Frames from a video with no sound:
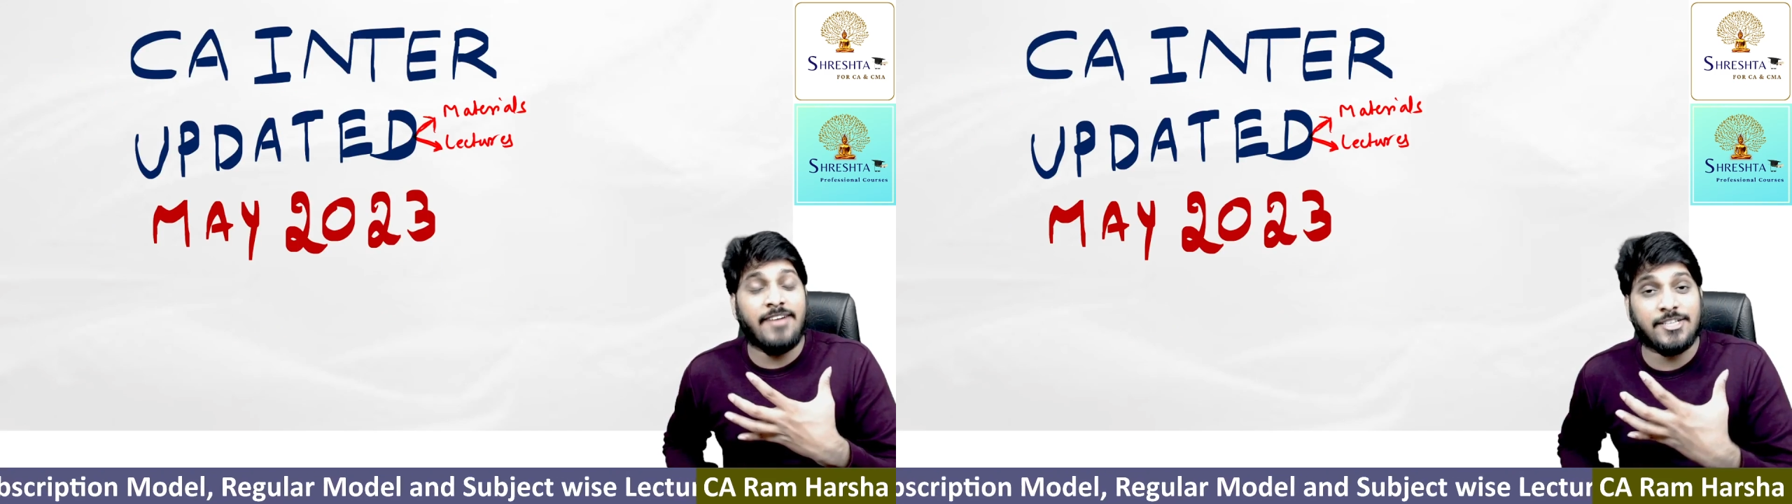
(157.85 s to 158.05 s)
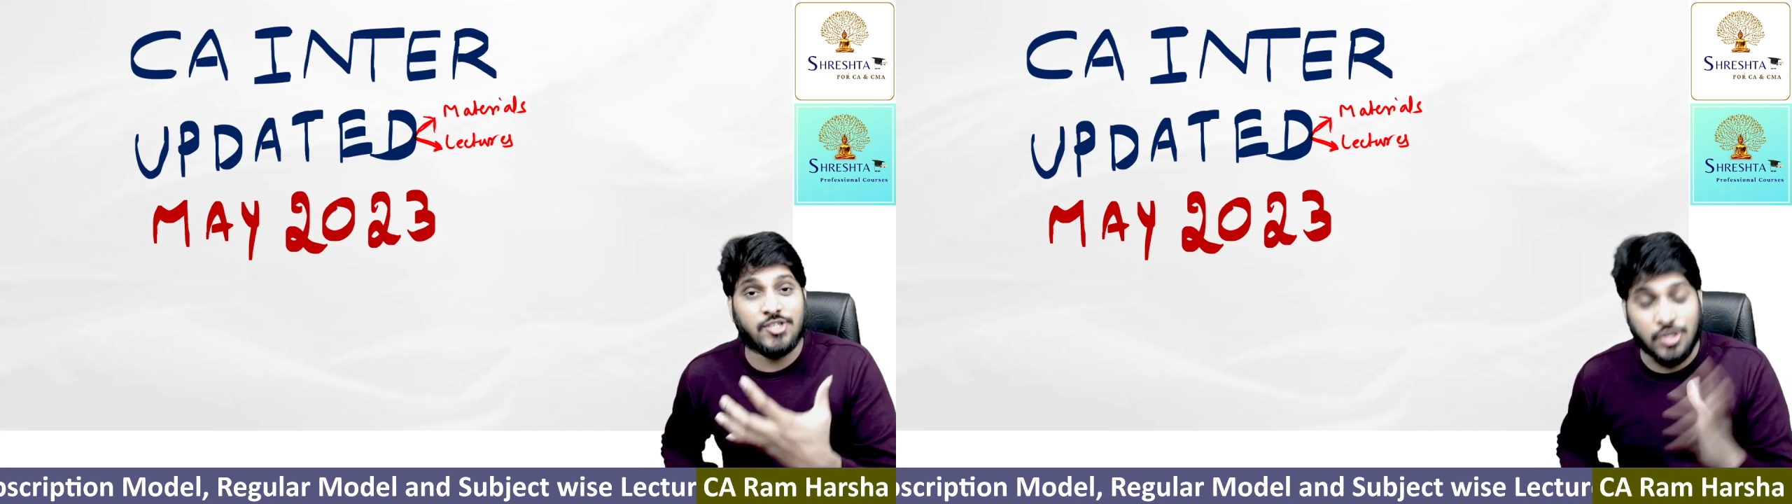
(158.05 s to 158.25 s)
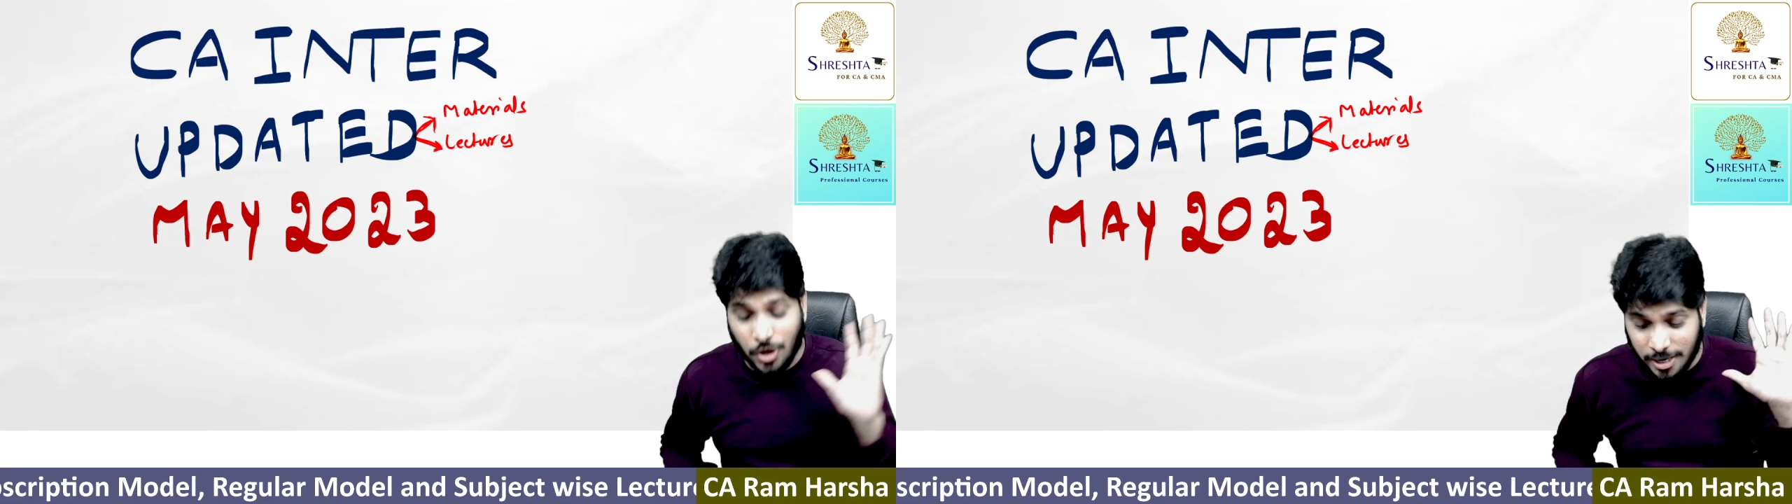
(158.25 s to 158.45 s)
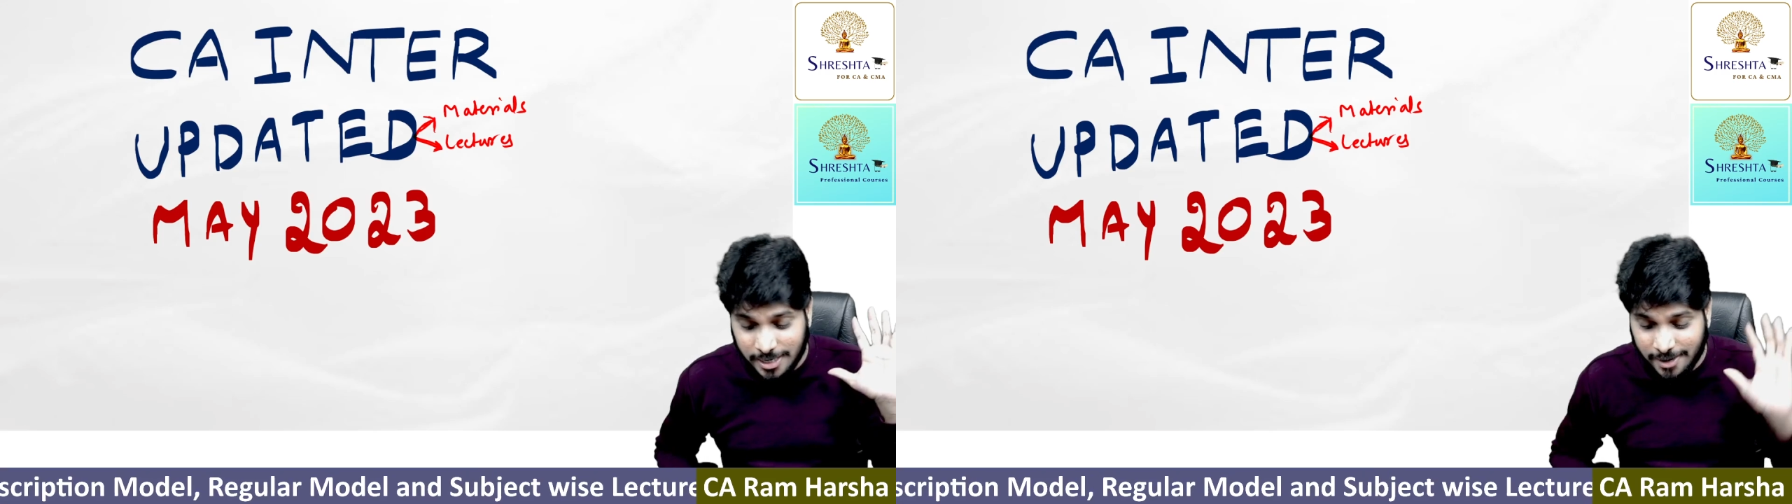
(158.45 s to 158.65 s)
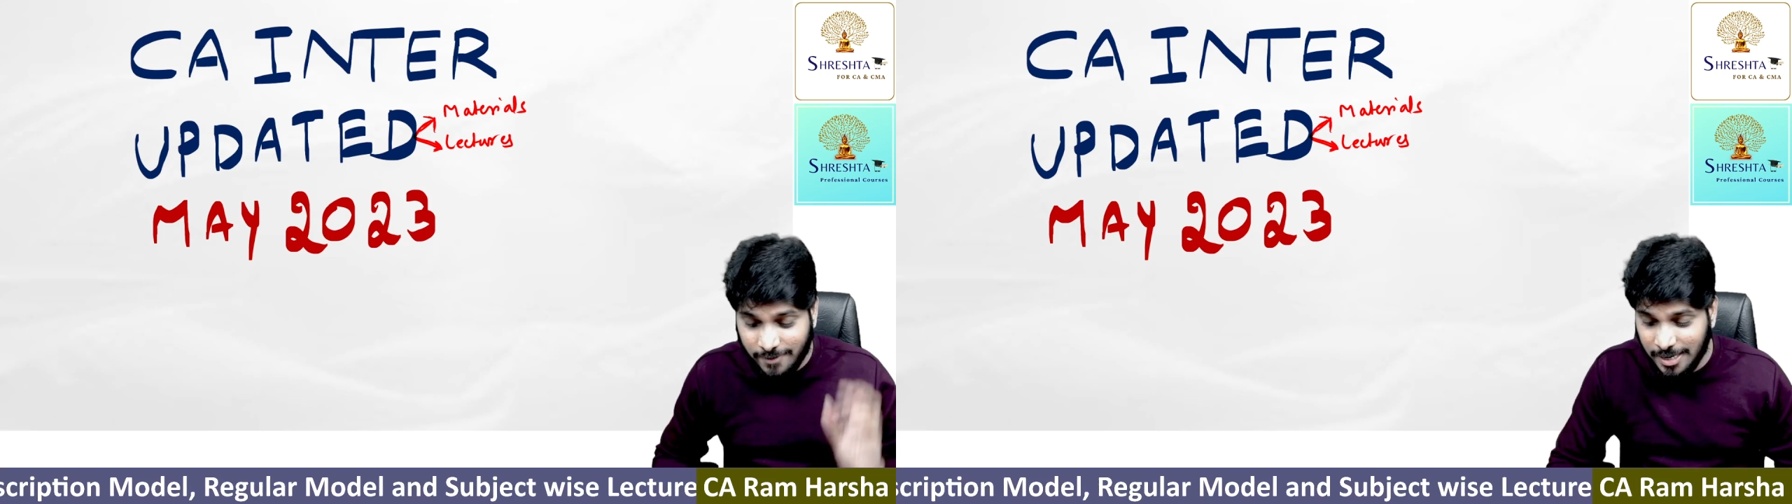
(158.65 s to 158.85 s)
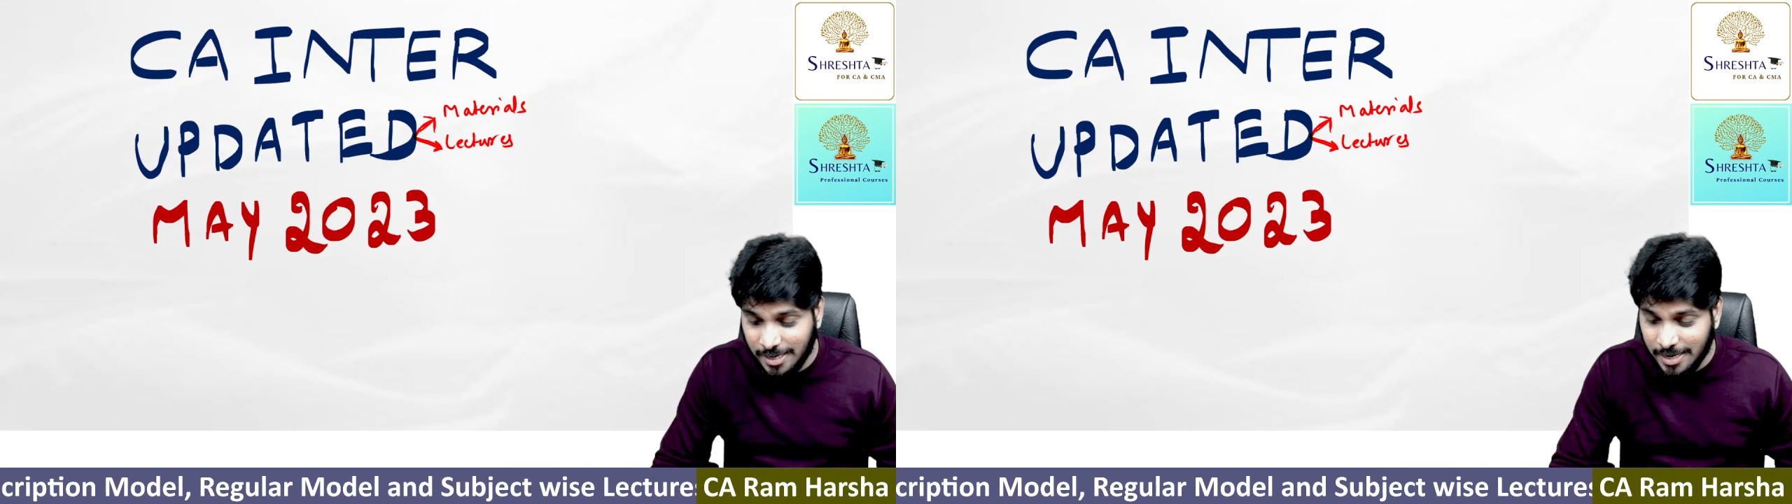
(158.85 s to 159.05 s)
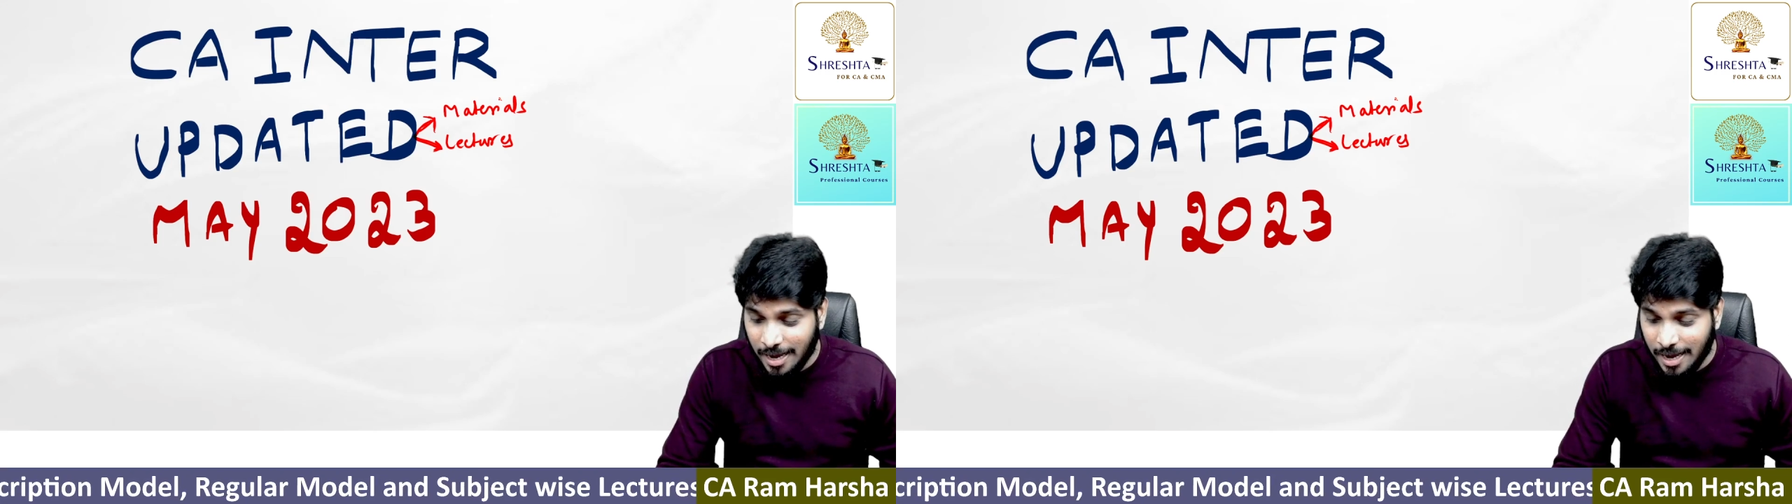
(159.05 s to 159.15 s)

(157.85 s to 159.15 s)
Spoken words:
has not given